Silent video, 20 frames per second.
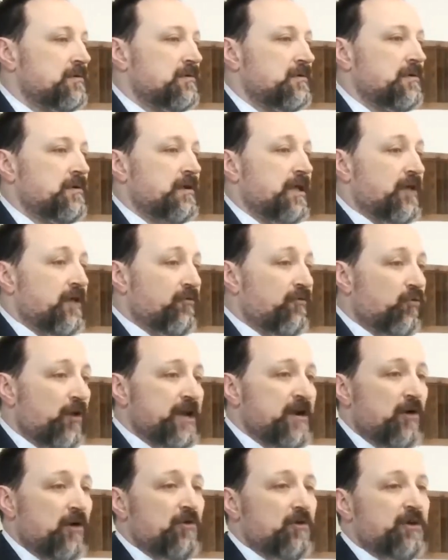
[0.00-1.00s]
If we
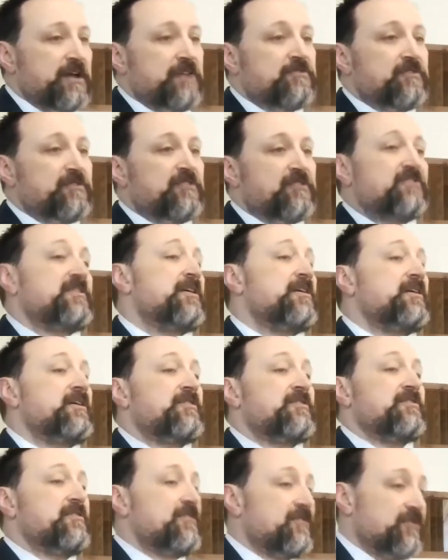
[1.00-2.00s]
don't get the
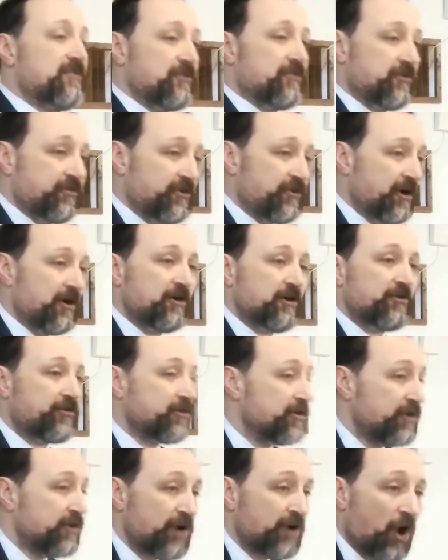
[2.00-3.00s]
seriousness of the church,
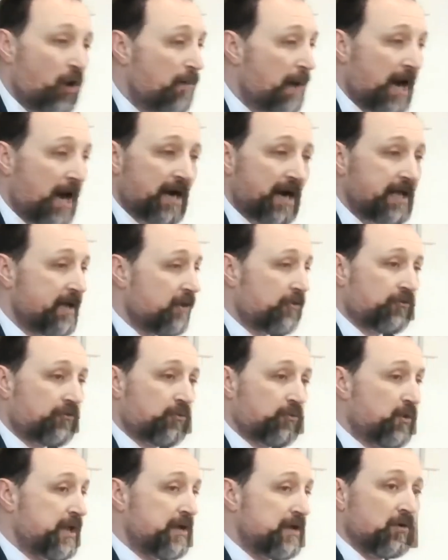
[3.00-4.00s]
nobody else
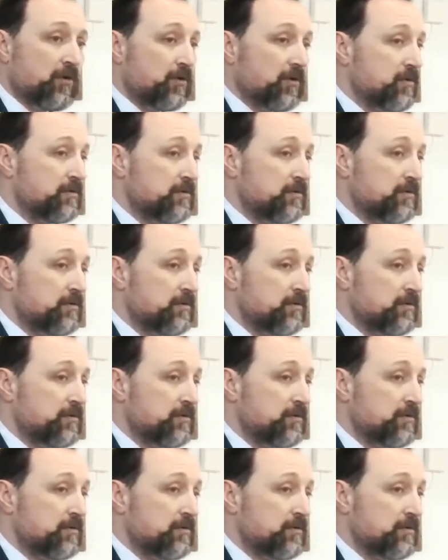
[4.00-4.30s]
will.